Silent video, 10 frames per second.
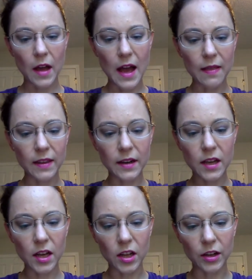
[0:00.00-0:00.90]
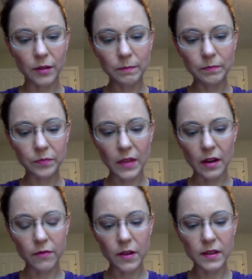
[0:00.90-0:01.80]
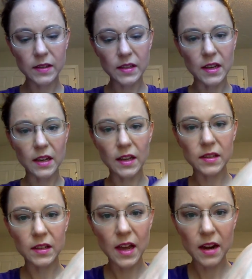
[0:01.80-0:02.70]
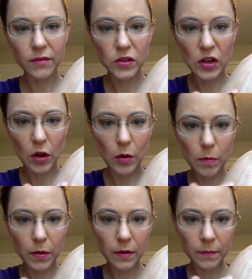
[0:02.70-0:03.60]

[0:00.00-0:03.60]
eyelid color. If you can see it, it's kind of a taupe.